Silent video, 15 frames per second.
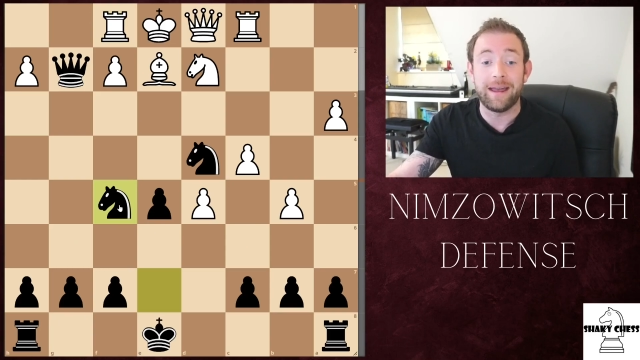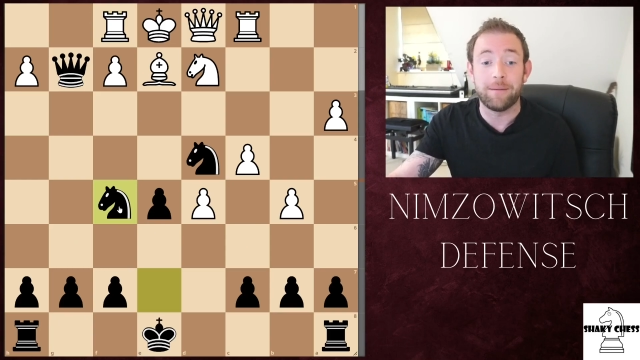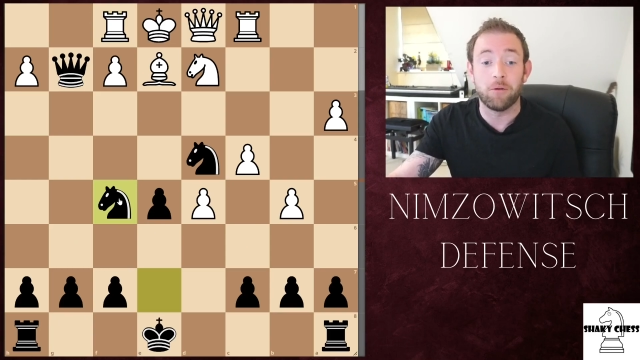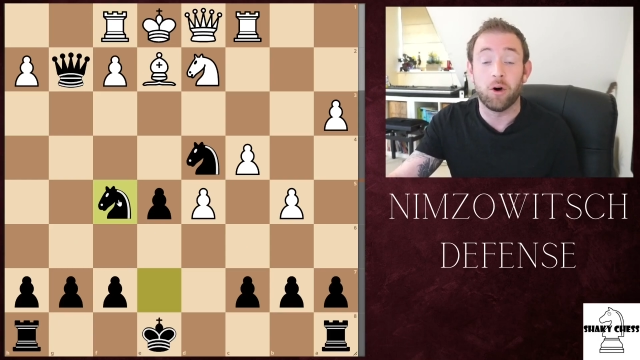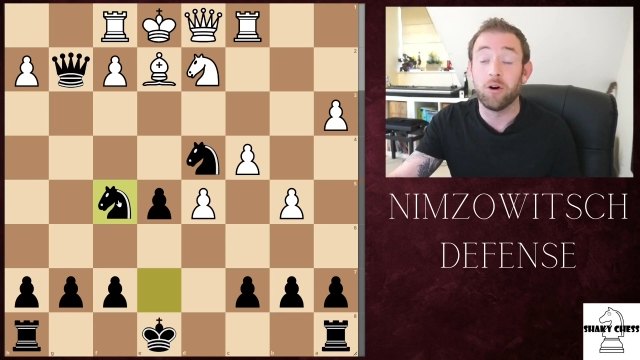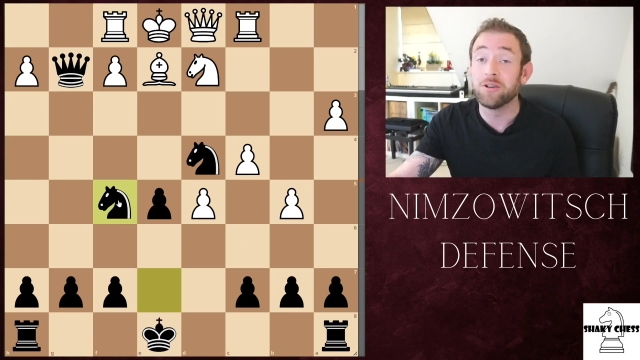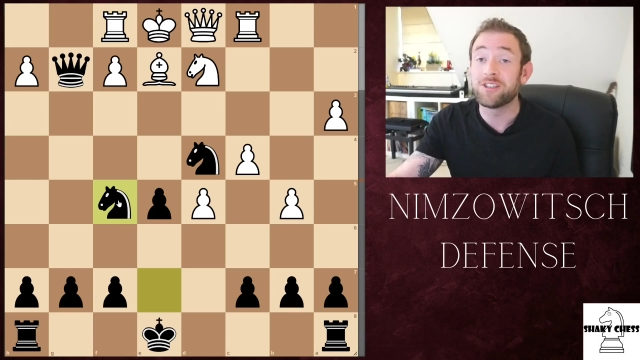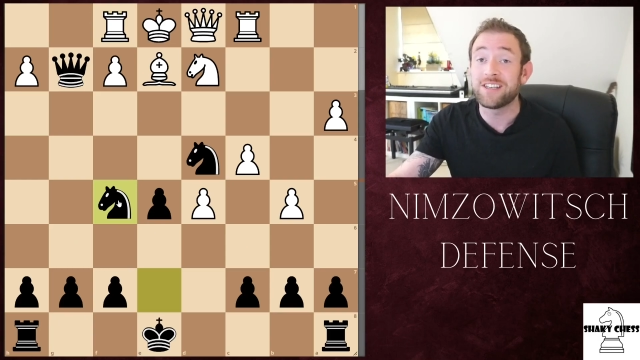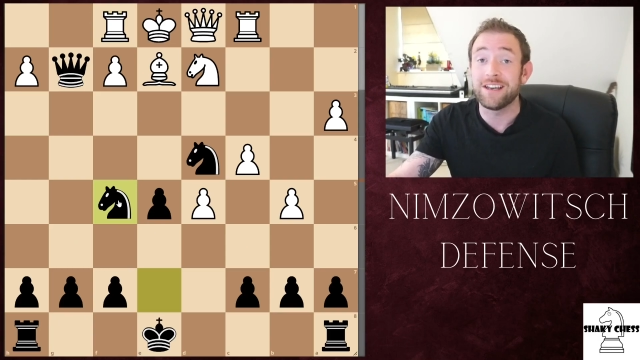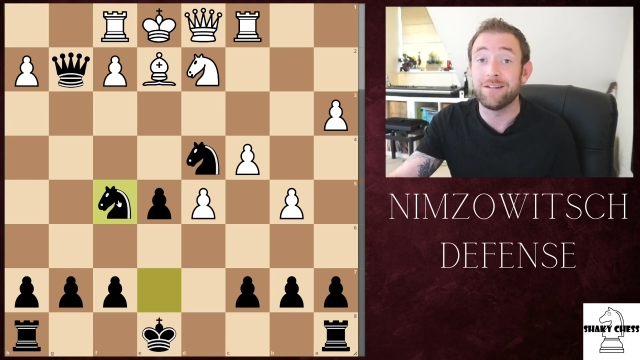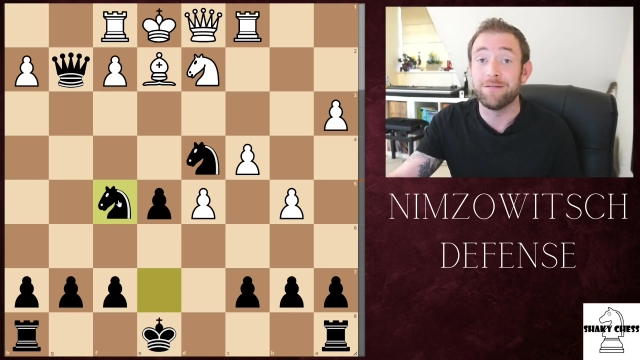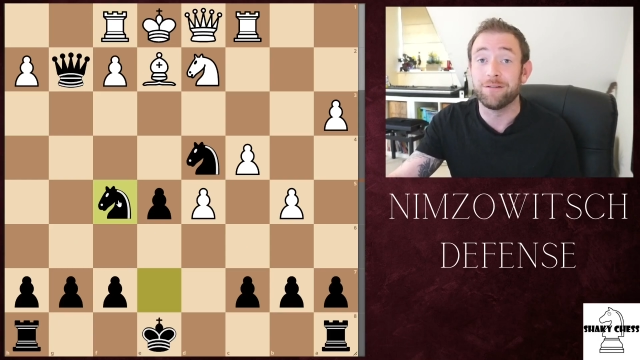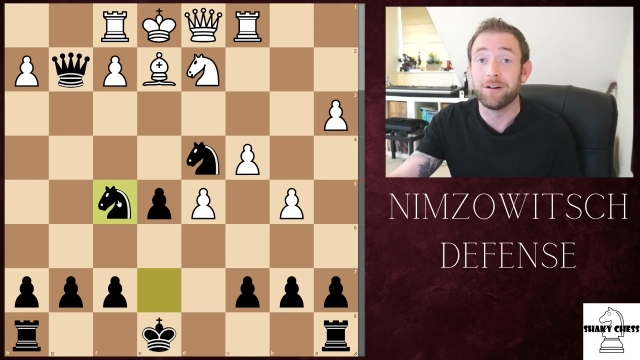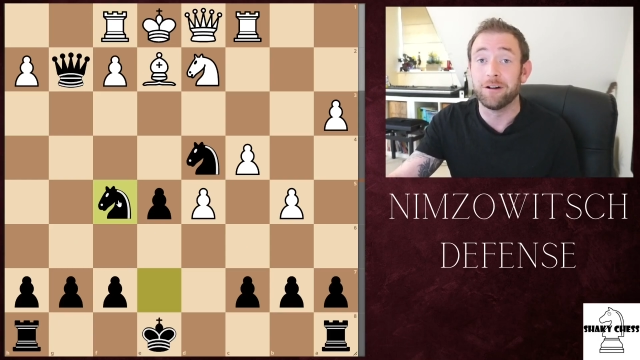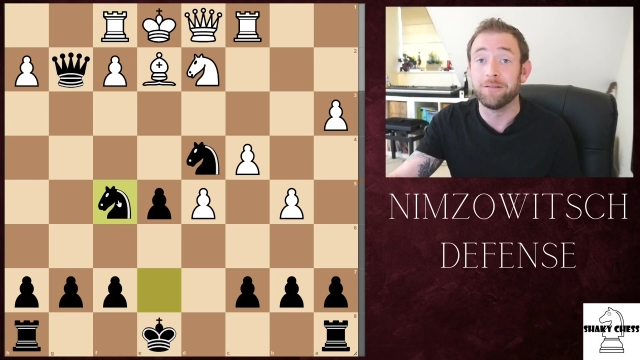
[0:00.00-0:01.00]
horsey
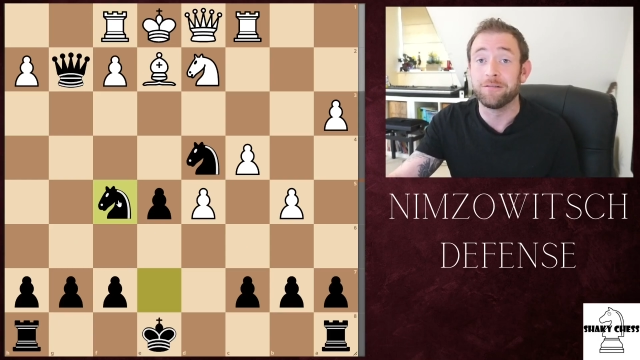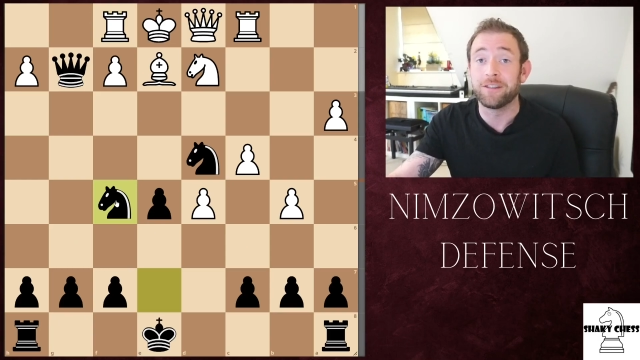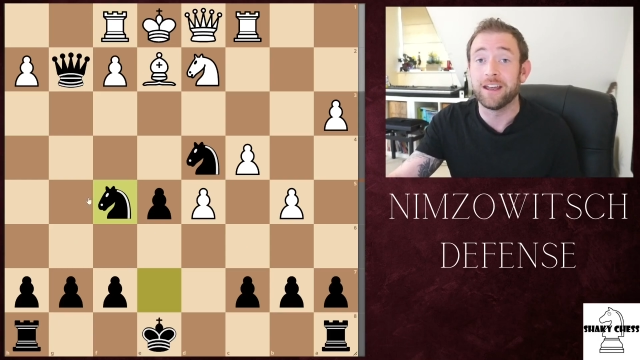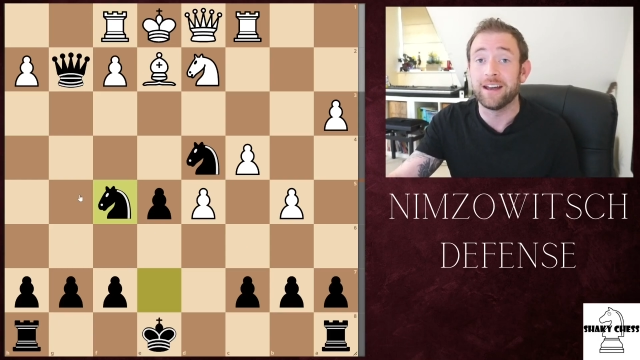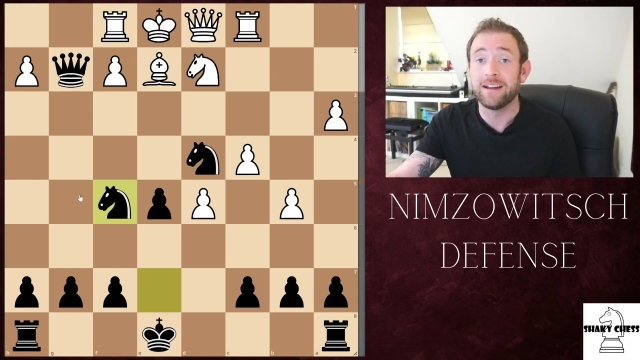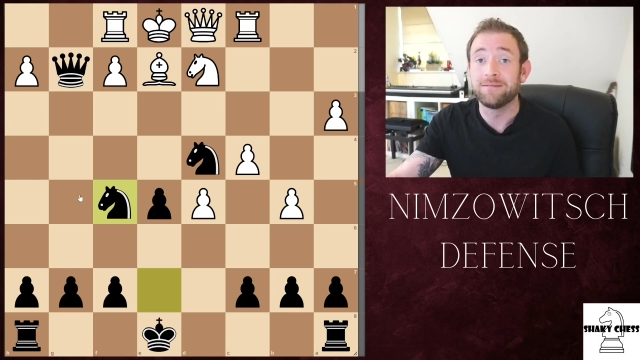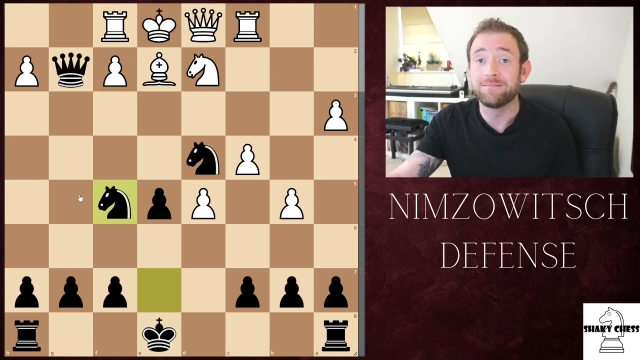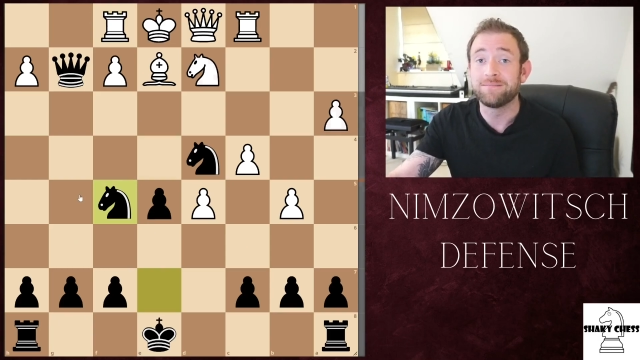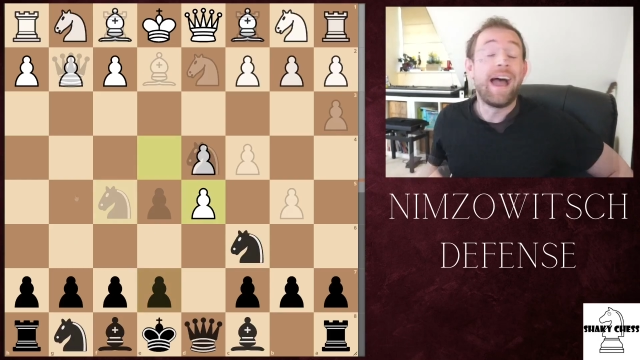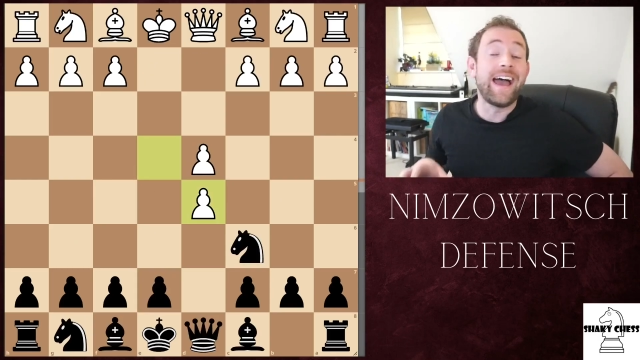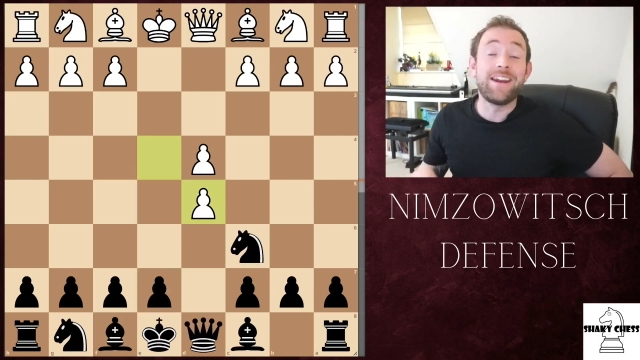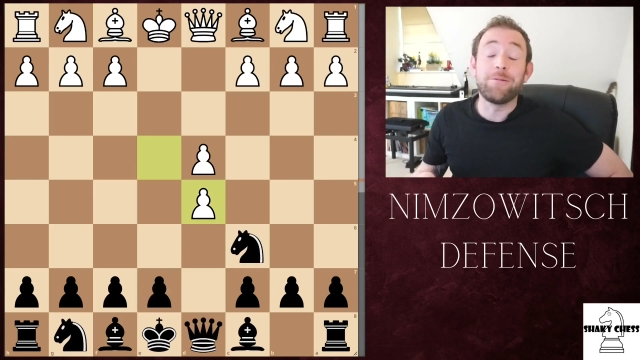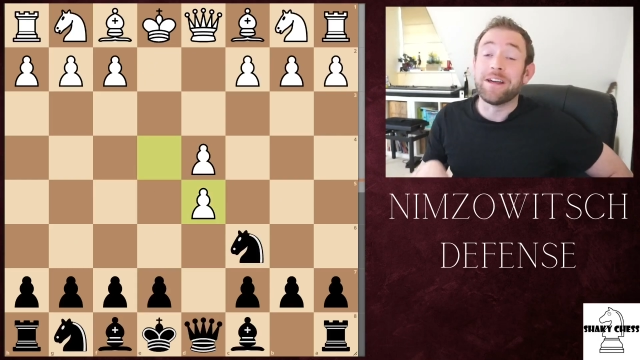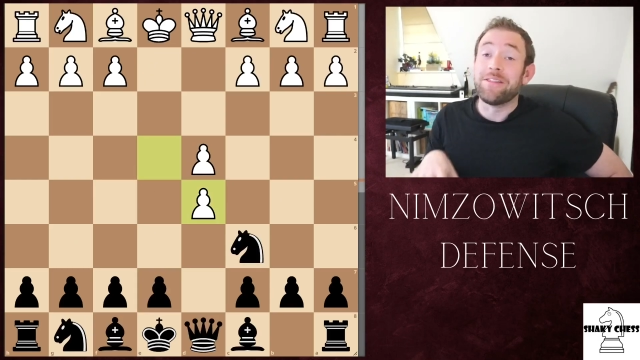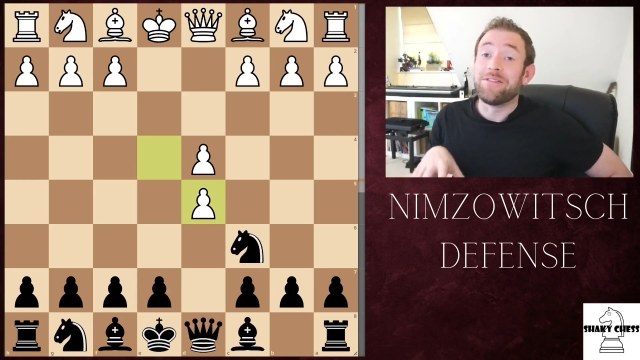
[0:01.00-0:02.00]
involved there.
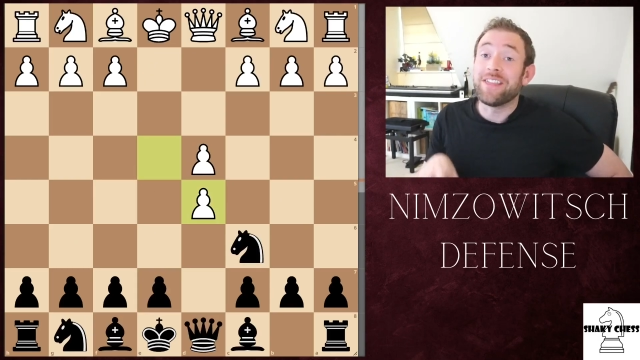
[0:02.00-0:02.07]
Anyway,